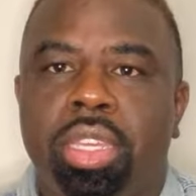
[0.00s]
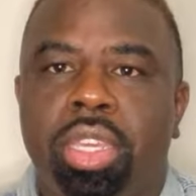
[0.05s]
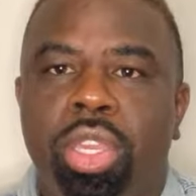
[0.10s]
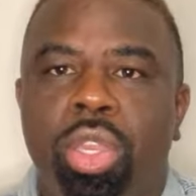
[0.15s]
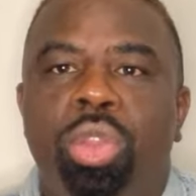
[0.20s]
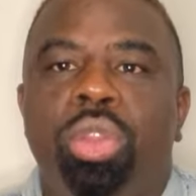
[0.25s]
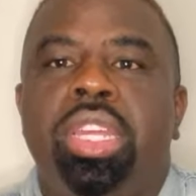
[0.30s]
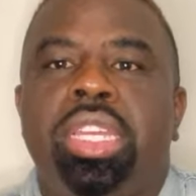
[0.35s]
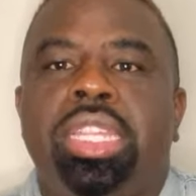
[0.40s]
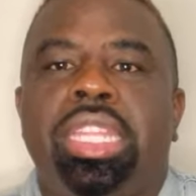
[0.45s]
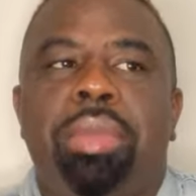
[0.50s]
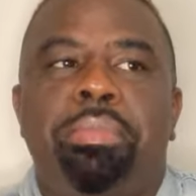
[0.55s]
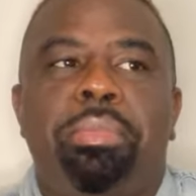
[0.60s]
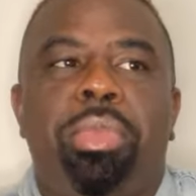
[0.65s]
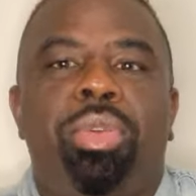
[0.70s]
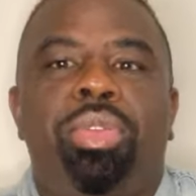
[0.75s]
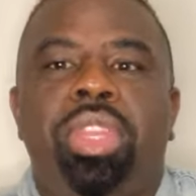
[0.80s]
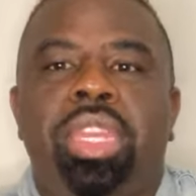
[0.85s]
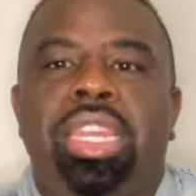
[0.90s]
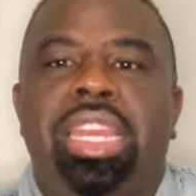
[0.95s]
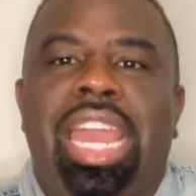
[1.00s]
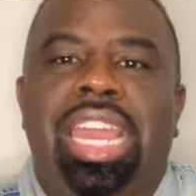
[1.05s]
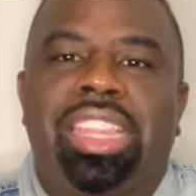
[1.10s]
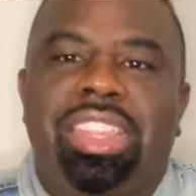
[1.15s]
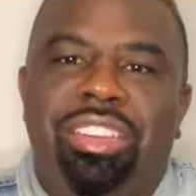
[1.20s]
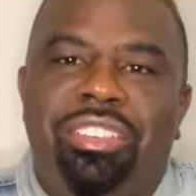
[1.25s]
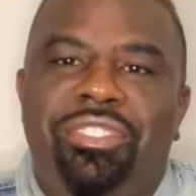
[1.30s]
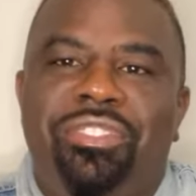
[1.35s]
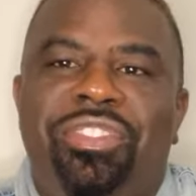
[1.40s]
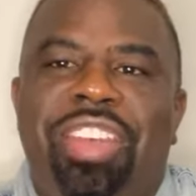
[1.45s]
You looked at Monique like
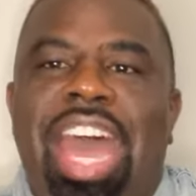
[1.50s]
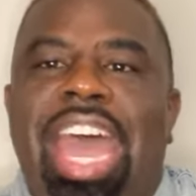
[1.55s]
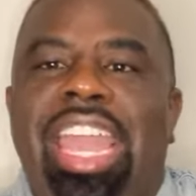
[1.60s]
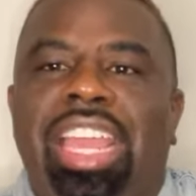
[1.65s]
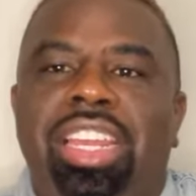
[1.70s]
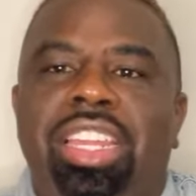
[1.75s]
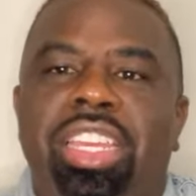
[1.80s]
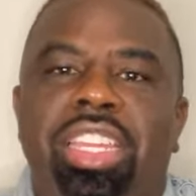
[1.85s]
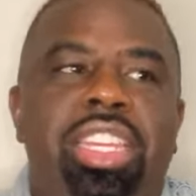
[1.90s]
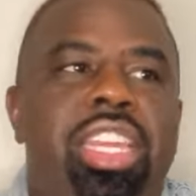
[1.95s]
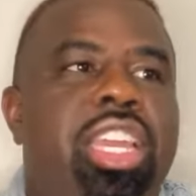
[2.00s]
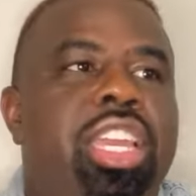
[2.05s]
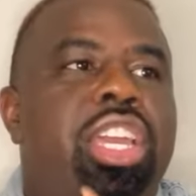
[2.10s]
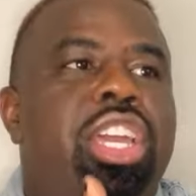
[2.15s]
the violent